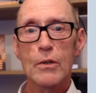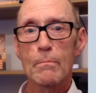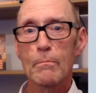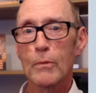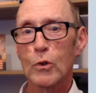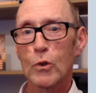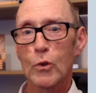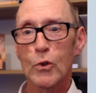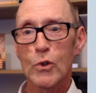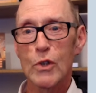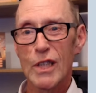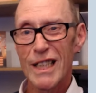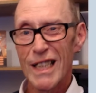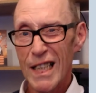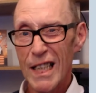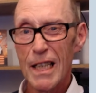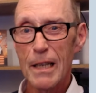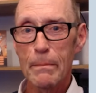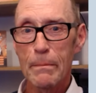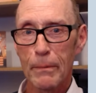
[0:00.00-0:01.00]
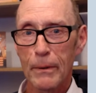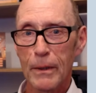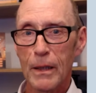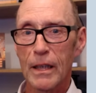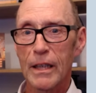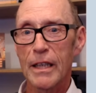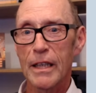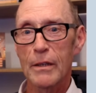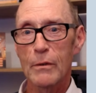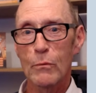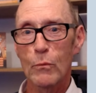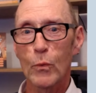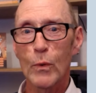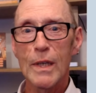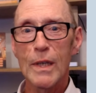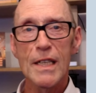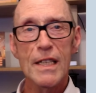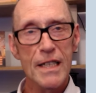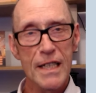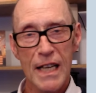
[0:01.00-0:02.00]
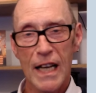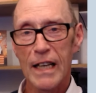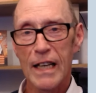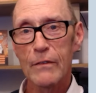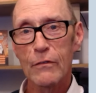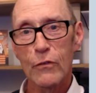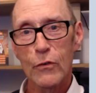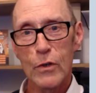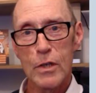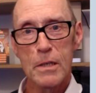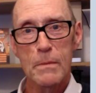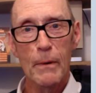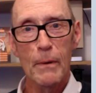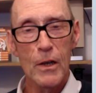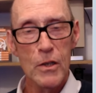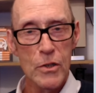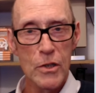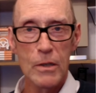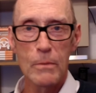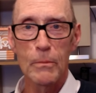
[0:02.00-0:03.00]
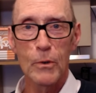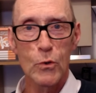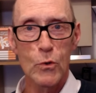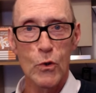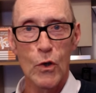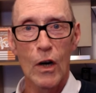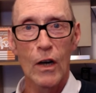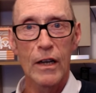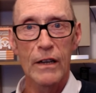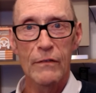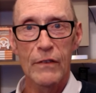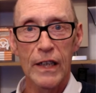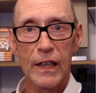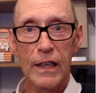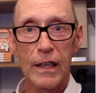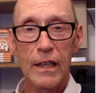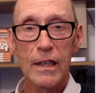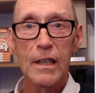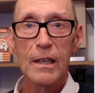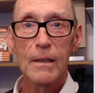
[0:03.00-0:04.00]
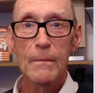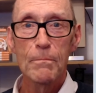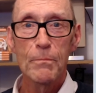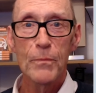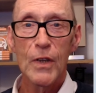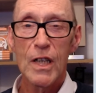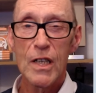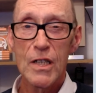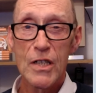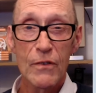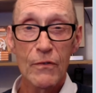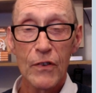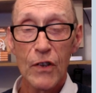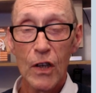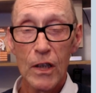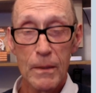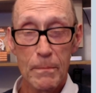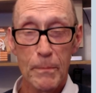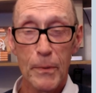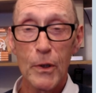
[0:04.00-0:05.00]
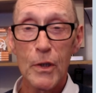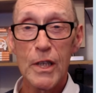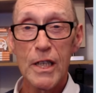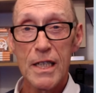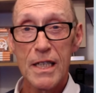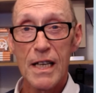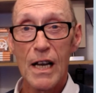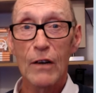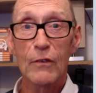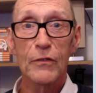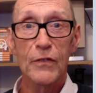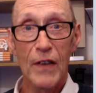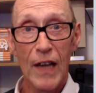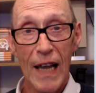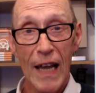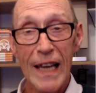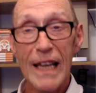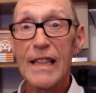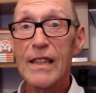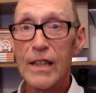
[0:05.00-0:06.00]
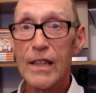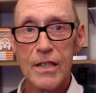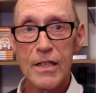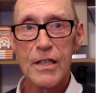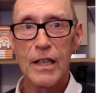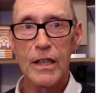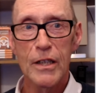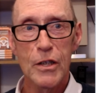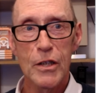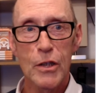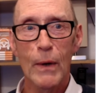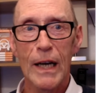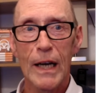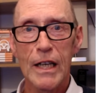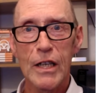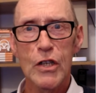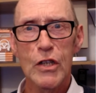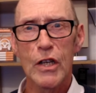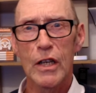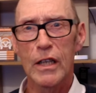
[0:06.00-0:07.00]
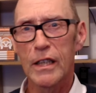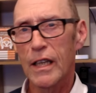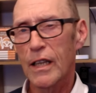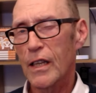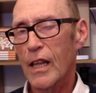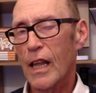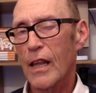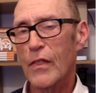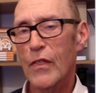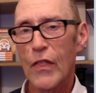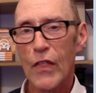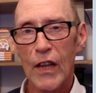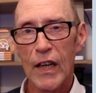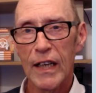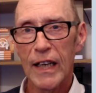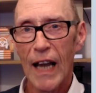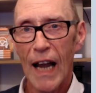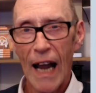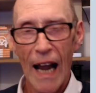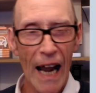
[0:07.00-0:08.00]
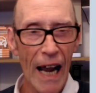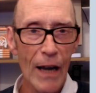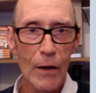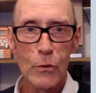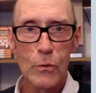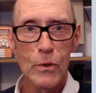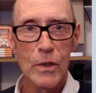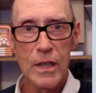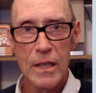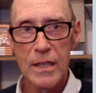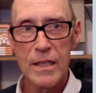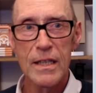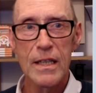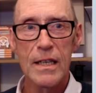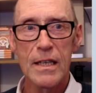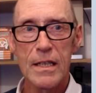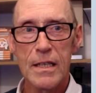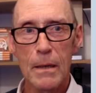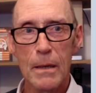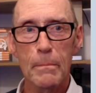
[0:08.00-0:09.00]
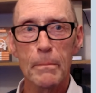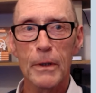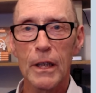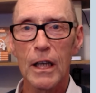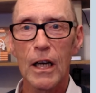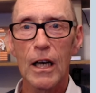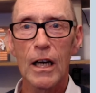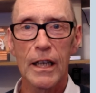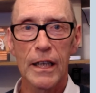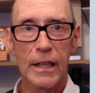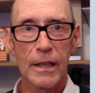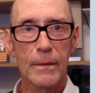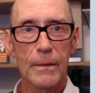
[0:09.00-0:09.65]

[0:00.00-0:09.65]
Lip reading: more deeply with safe, responsible driving, because you've got to put yourself in the situation and then think, how does this apply?